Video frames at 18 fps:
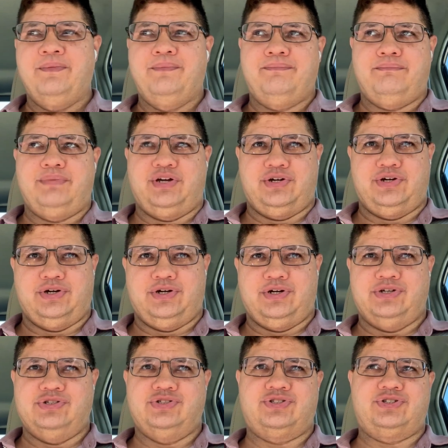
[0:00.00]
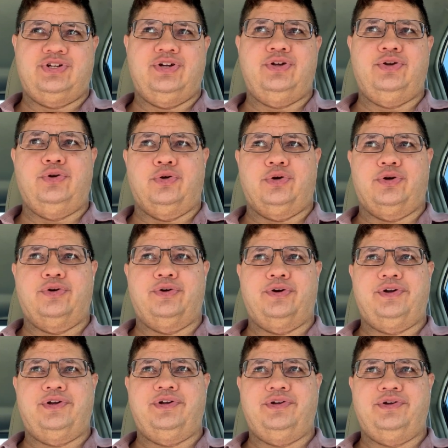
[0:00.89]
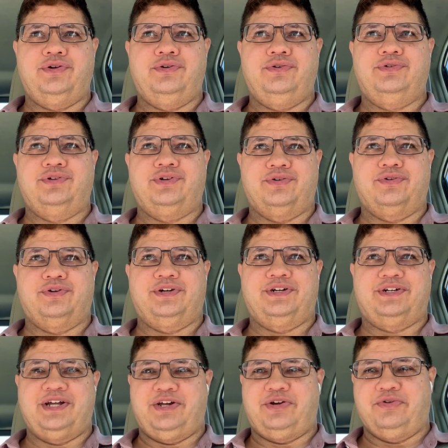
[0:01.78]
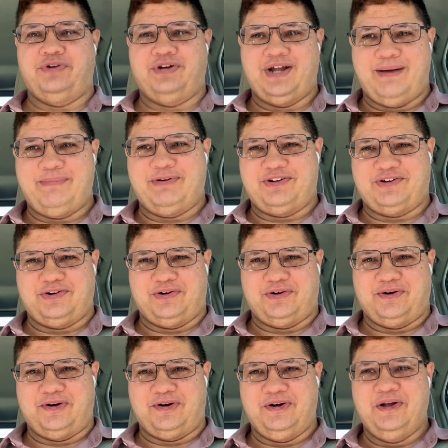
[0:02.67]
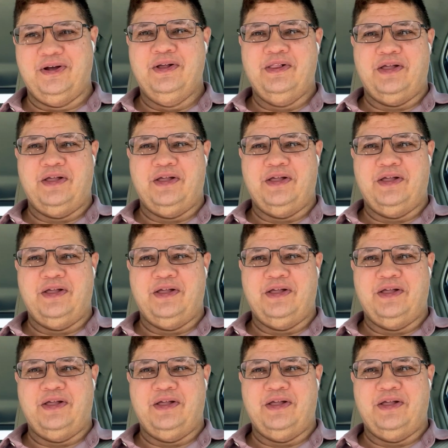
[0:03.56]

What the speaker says: because they're going to take your debit card